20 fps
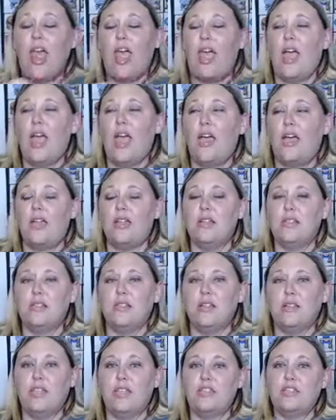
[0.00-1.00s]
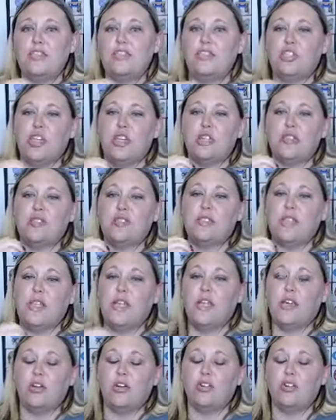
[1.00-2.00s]
and this just
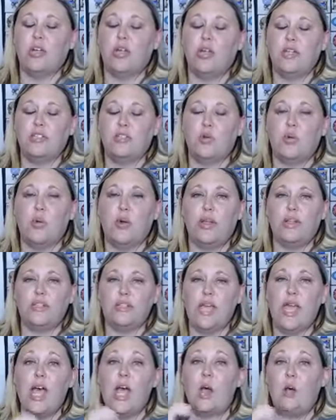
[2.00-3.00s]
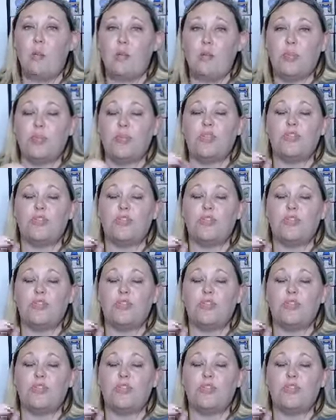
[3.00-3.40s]
here is going to help